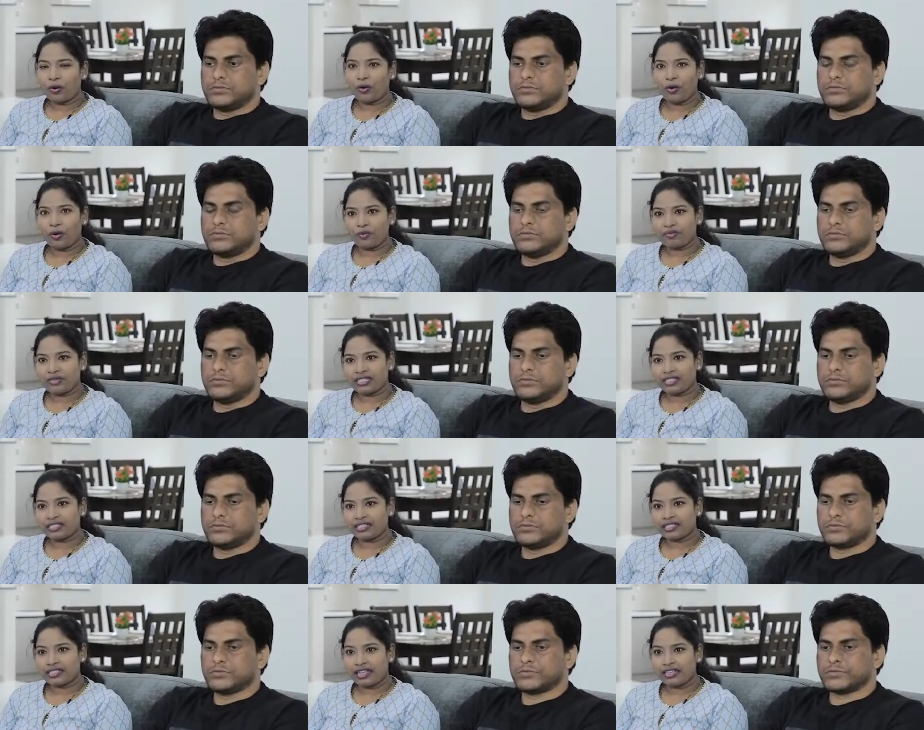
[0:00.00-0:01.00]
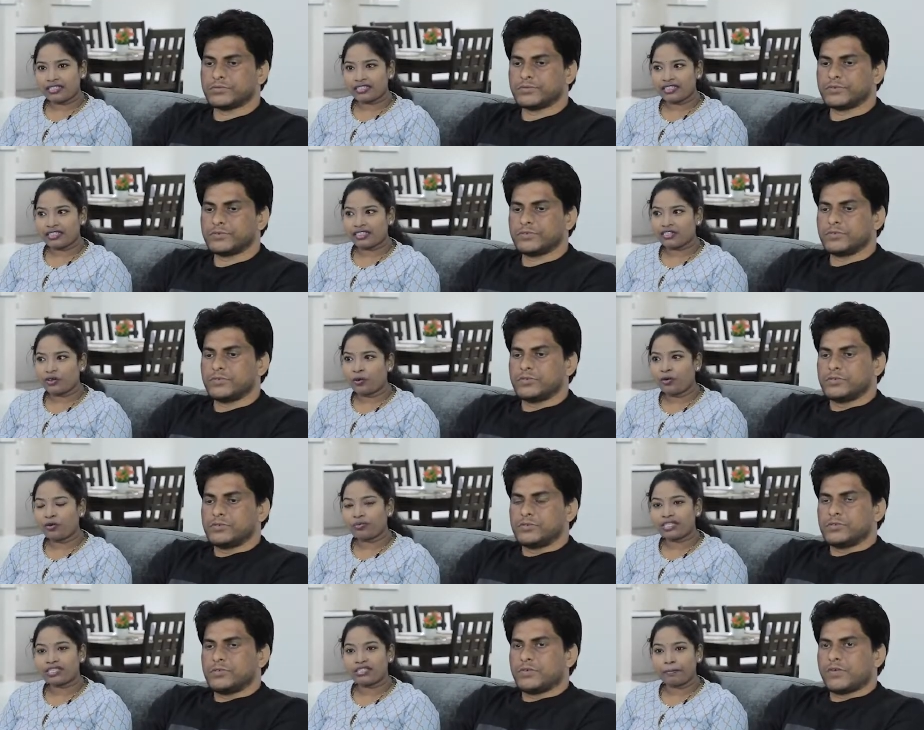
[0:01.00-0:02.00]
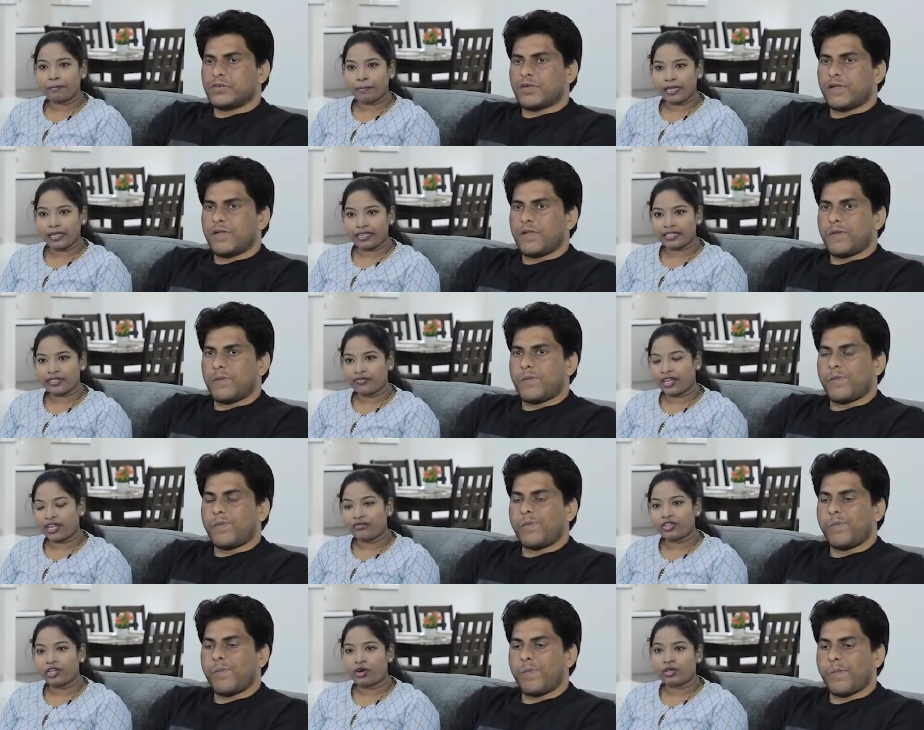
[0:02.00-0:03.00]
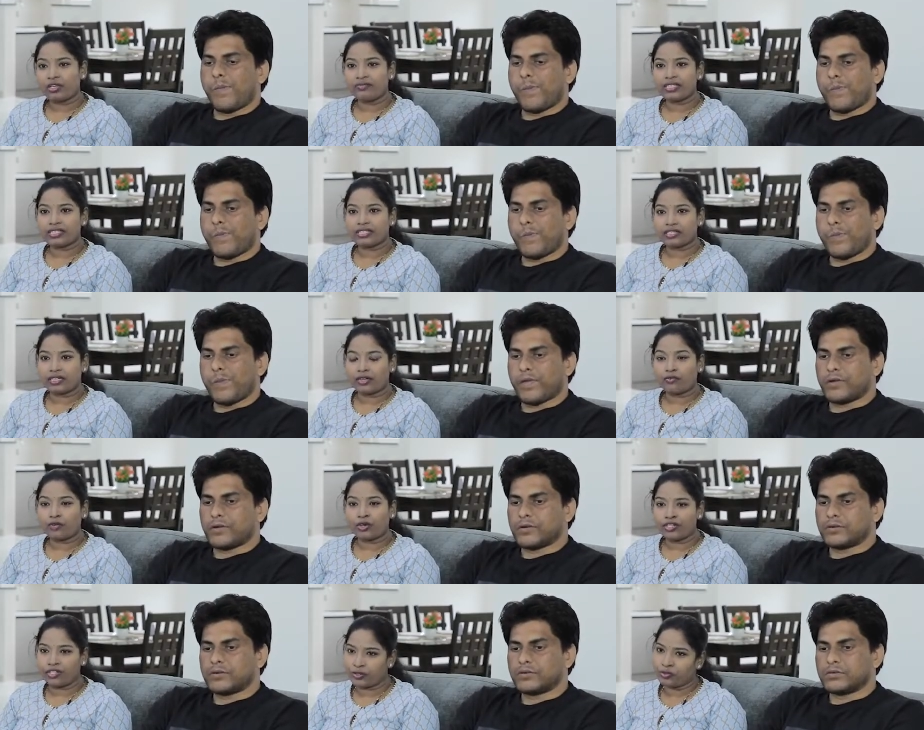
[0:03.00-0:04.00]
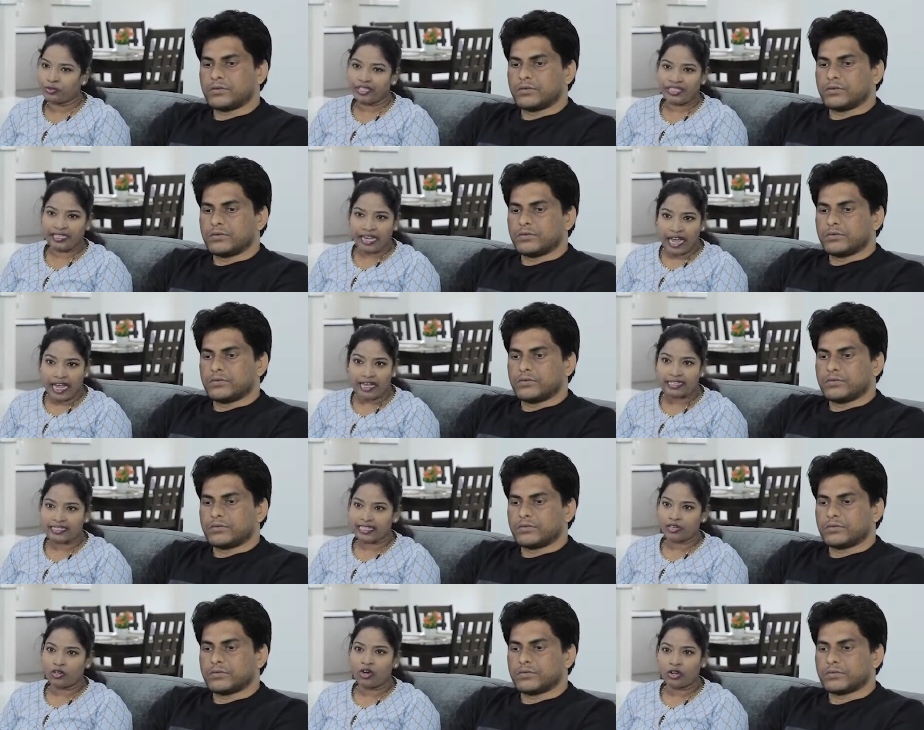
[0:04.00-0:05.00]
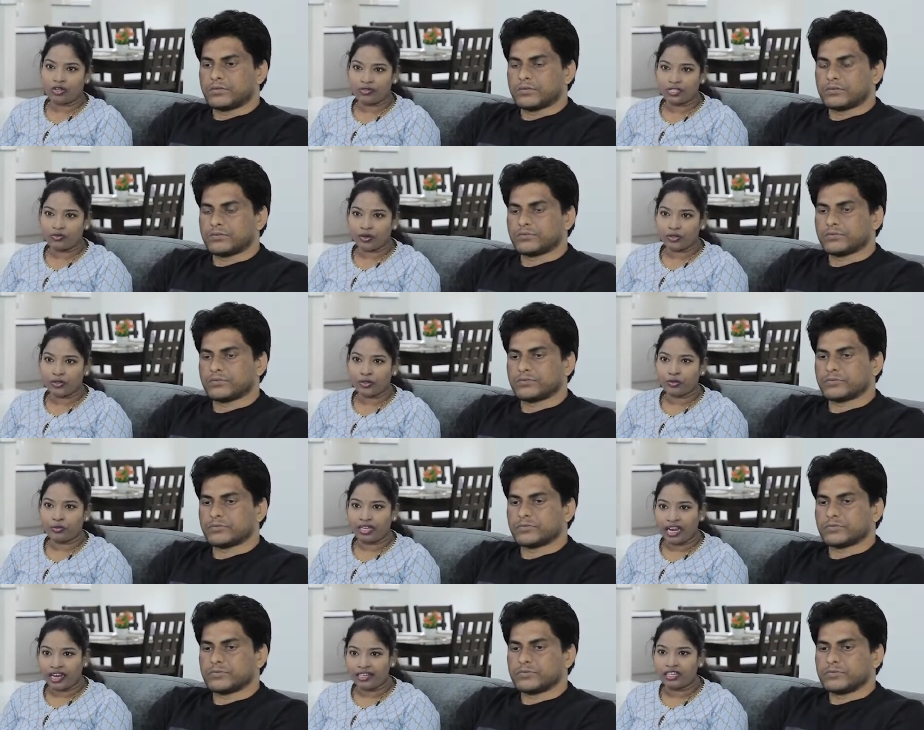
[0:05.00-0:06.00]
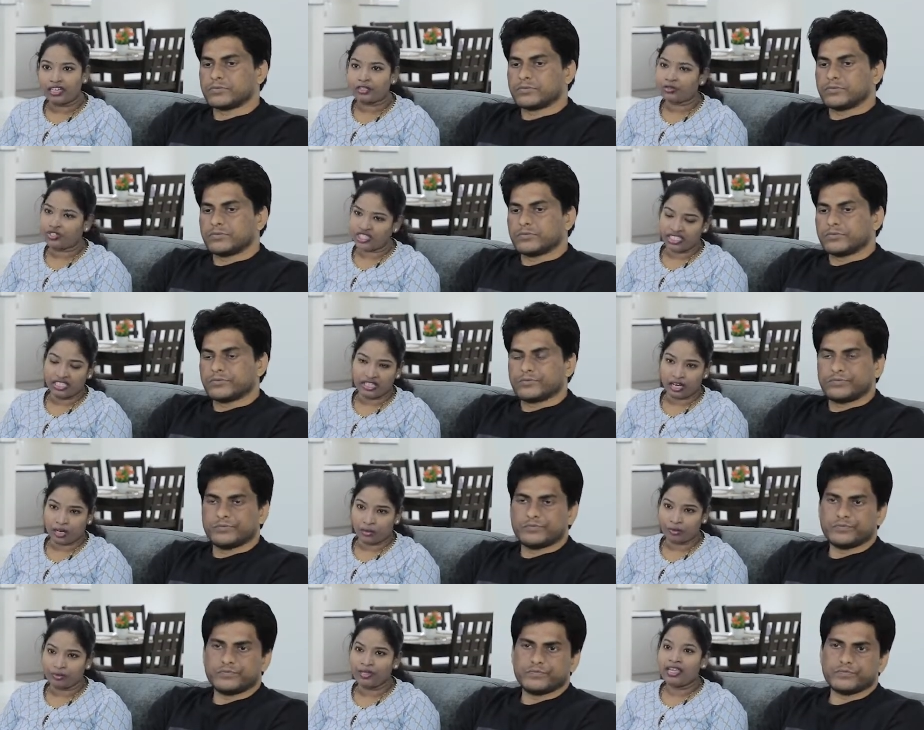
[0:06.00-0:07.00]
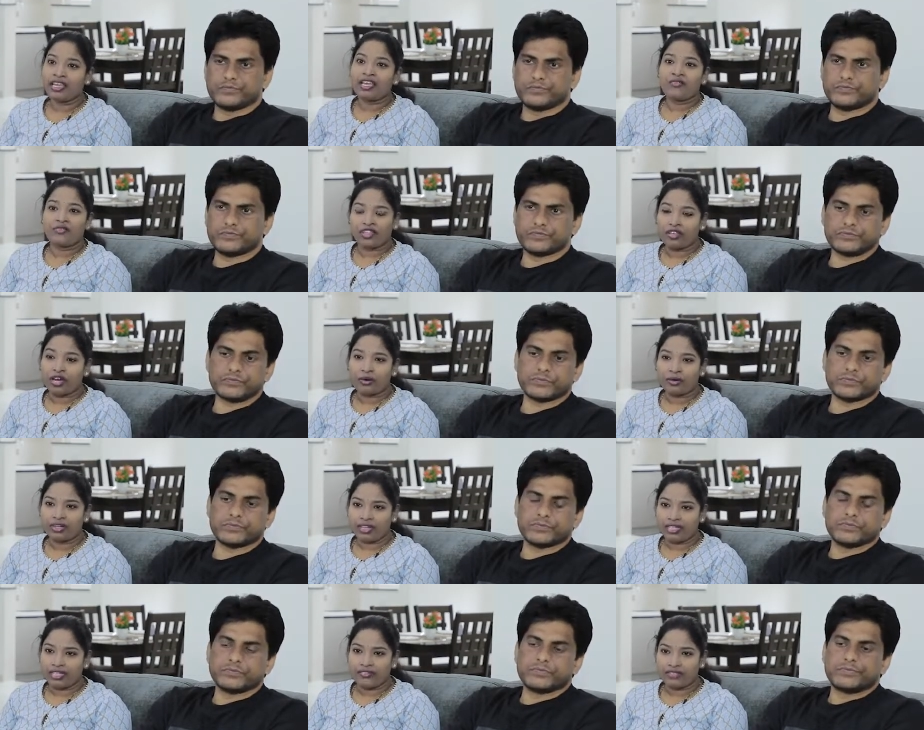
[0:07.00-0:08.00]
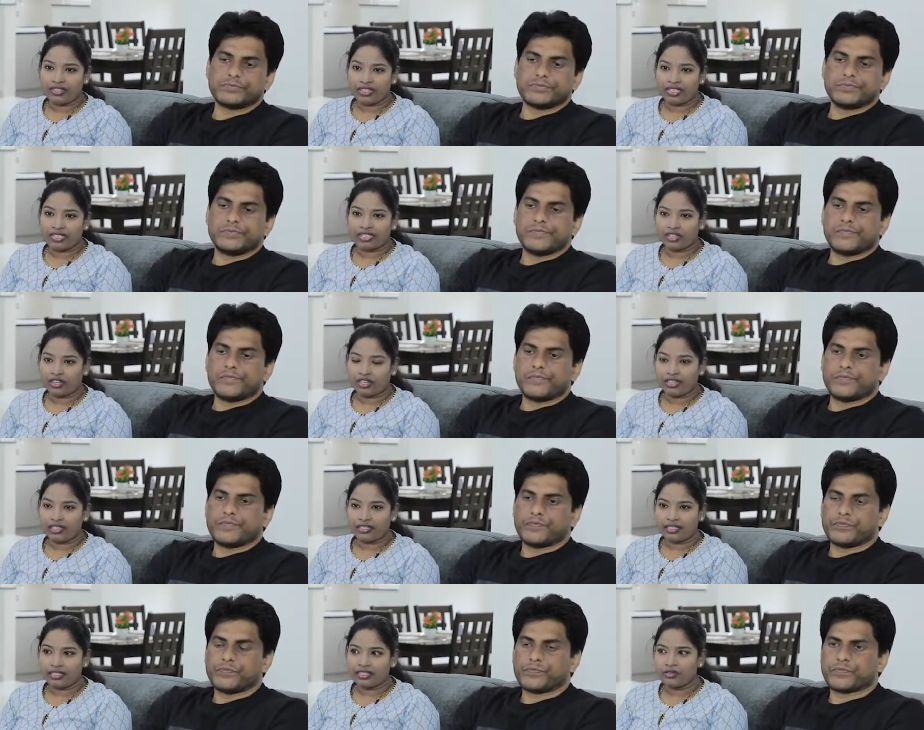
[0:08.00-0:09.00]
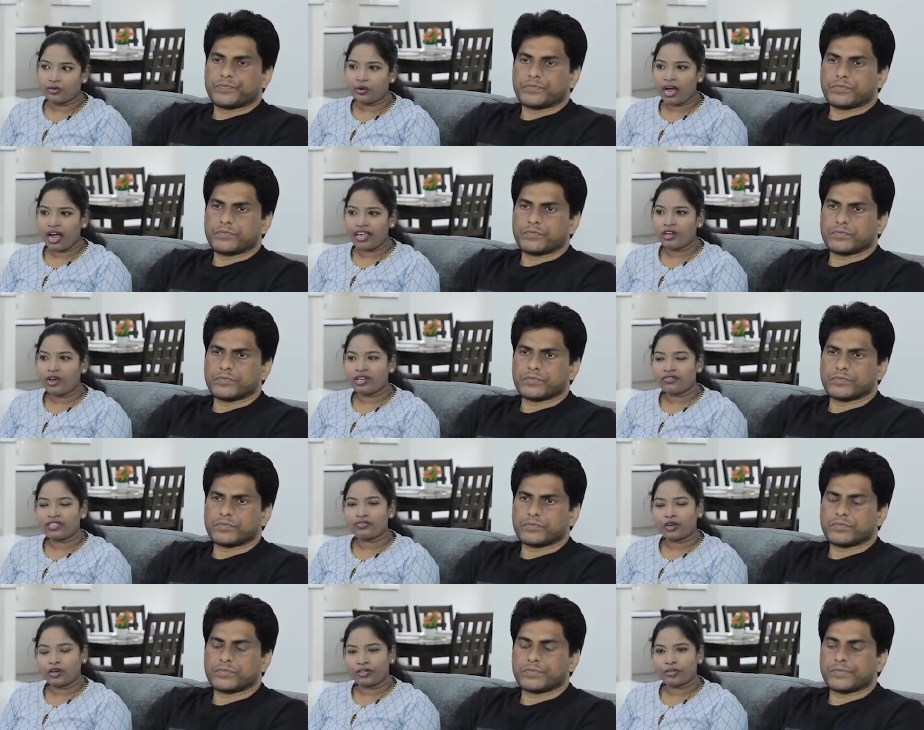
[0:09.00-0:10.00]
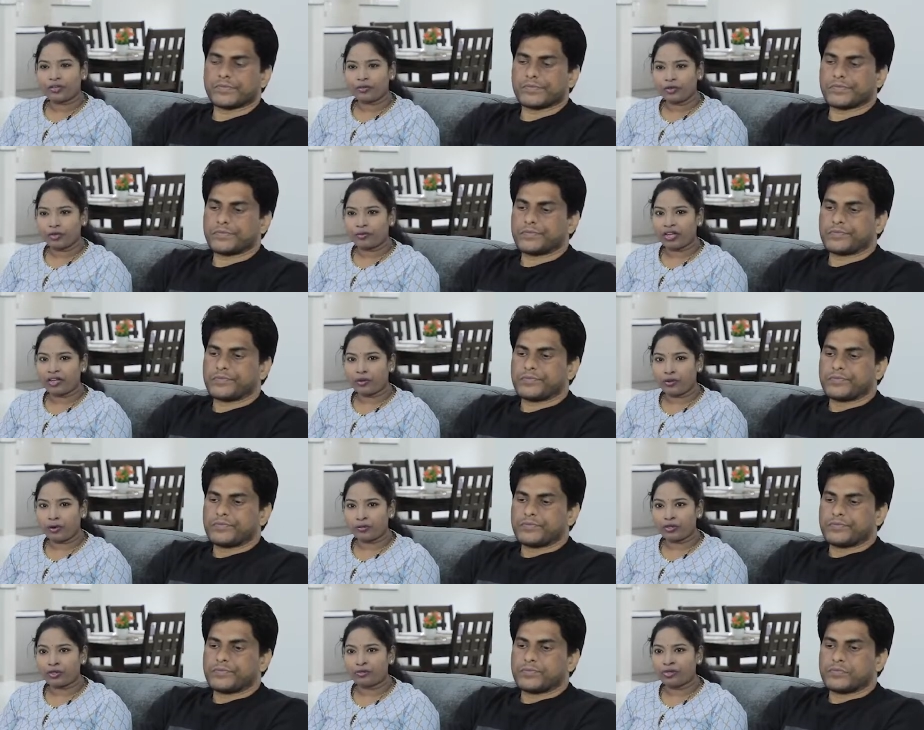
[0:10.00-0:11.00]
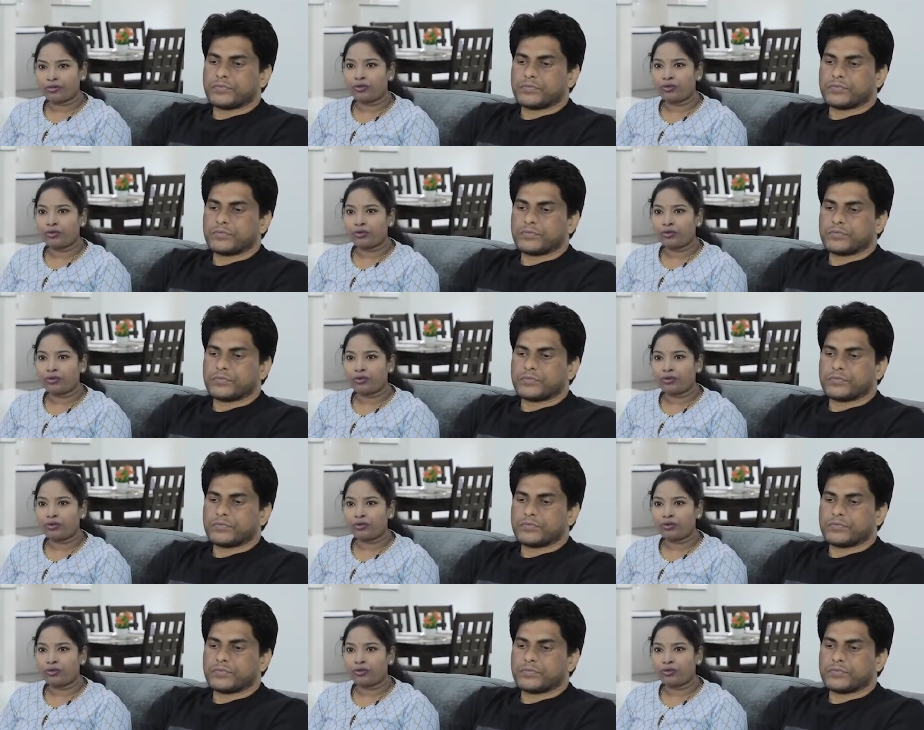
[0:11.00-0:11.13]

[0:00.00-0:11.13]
Speaker 1: Homes in the sense is home is the place where we always wanted to be relaxed and always wanted to be lie down, chill down without any worries or anything. So I always wanted to be my home to be